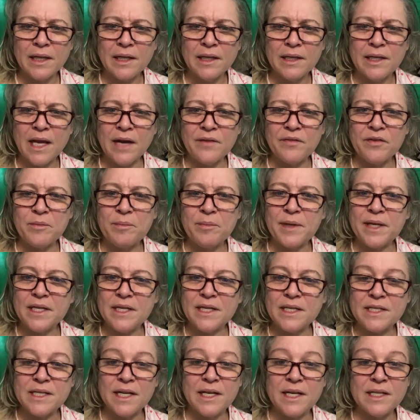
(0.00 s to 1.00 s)
Never been
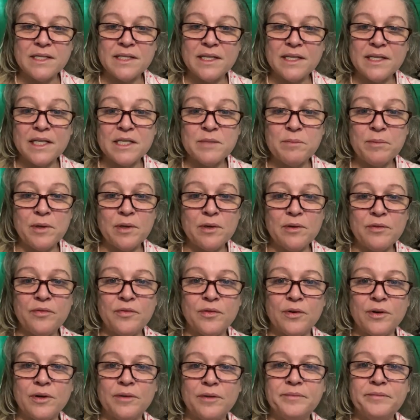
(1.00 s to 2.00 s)
to Tennessee. It's
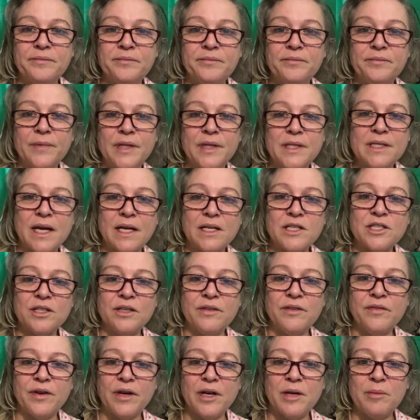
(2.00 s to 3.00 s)
beautiful. It's
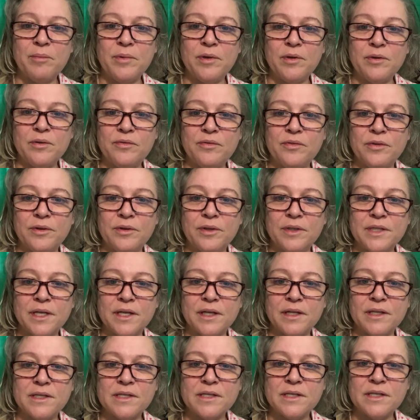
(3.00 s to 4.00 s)
actually very beautiful in
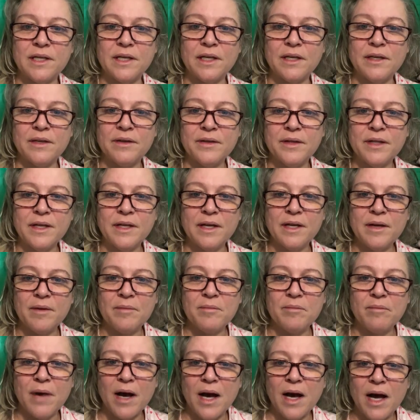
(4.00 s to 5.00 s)
Tennessee.
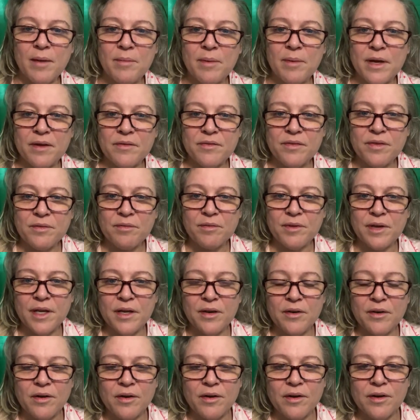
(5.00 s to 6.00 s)
Mom of 3
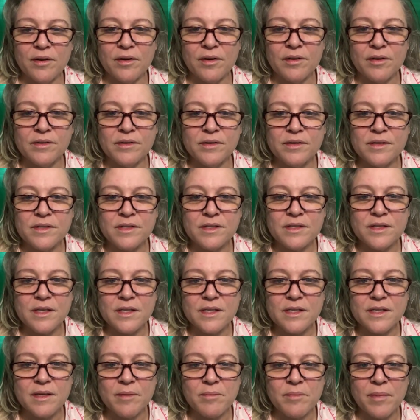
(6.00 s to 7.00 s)
girls.
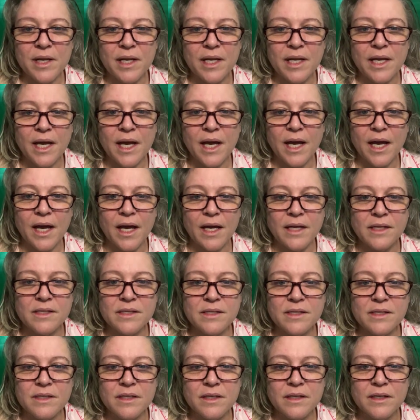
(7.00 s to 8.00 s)
Somebody
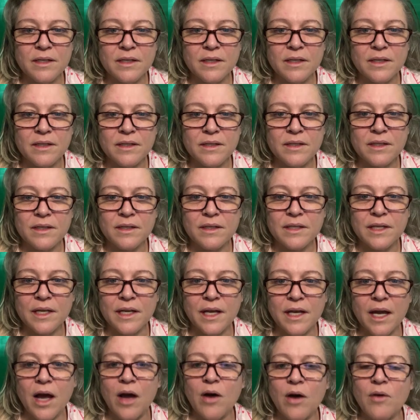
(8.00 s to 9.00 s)
asked to take.
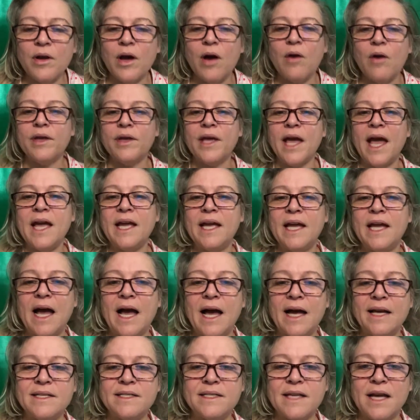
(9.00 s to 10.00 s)
Oh, okay,
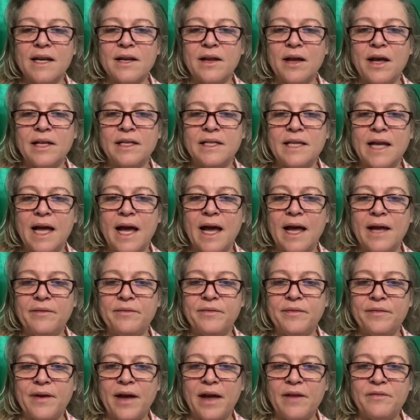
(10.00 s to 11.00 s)
guys.
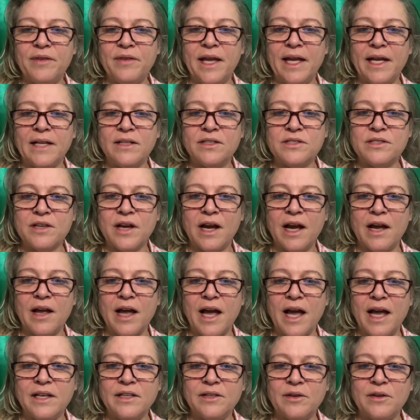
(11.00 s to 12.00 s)
I've answered.
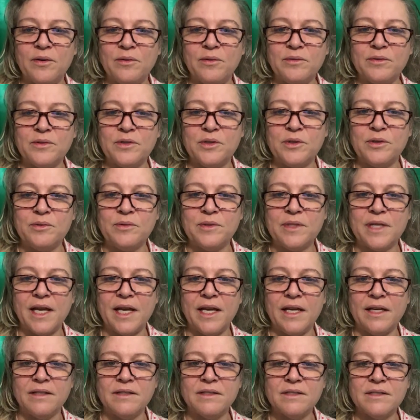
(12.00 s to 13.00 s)
I don't do
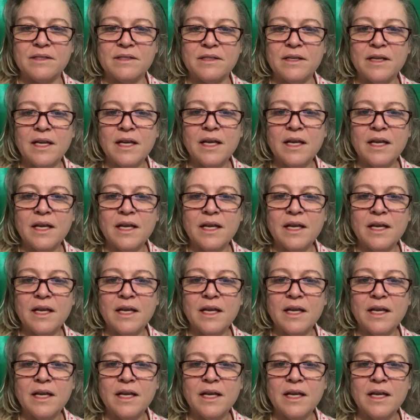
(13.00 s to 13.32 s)
dates.